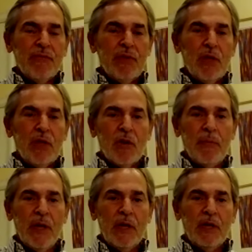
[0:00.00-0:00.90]
Even the
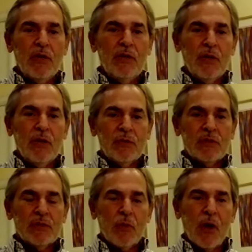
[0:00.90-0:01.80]
European Union
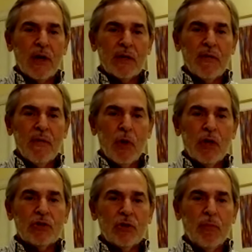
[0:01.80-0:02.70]
was a product of the
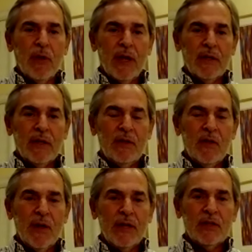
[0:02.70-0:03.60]
Marshall Plan that the
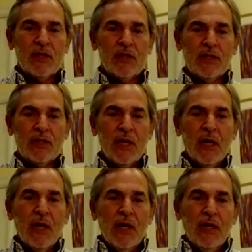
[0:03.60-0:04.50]
United States
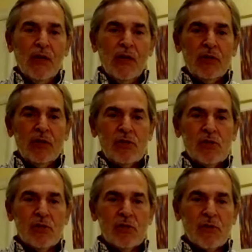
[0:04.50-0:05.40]
used
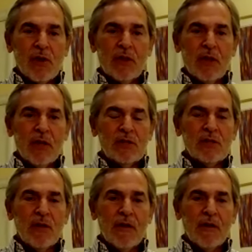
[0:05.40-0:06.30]
to strengthen and
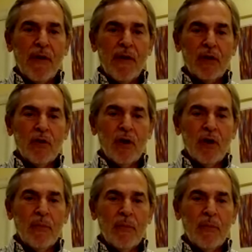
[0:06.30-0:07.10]
solidify Europe.